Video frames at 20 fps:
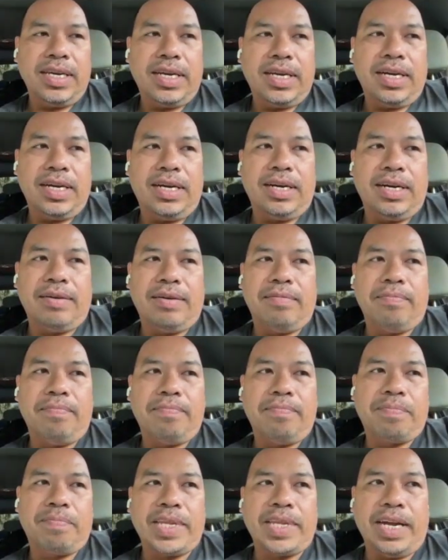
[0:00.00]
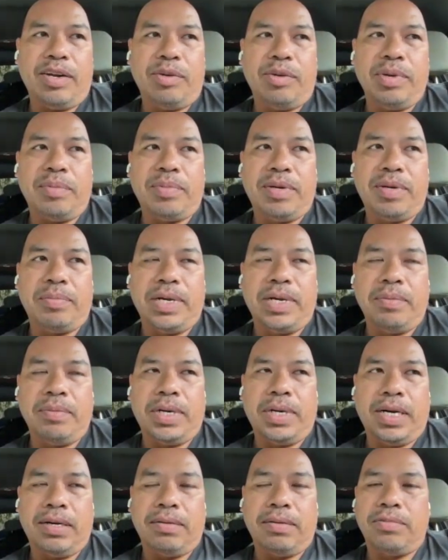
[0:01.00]
Um, I remember my
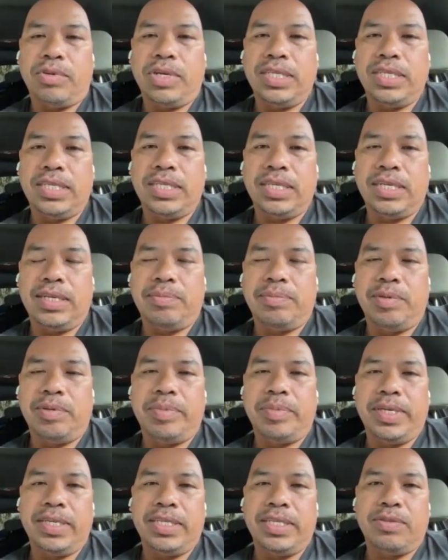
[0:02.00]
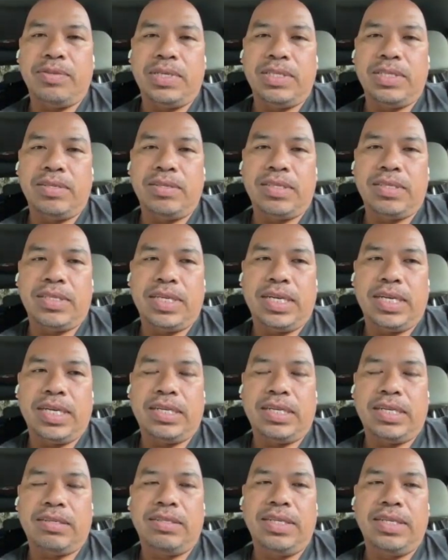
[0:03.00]
mom raising a couple pigs, one to
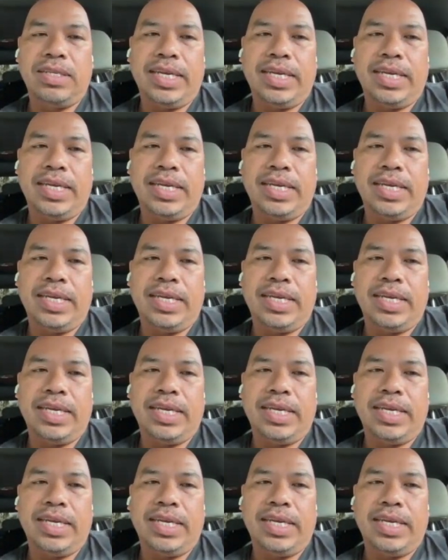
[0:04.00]
sell,